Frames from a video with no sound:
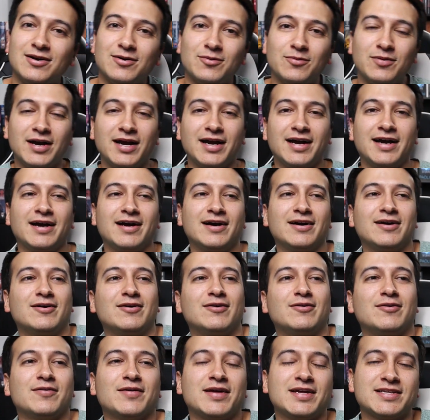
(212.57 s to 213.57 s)

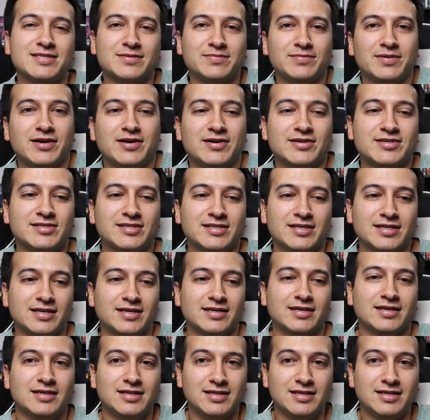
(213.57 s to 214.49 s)
Wow, that's embarrassing.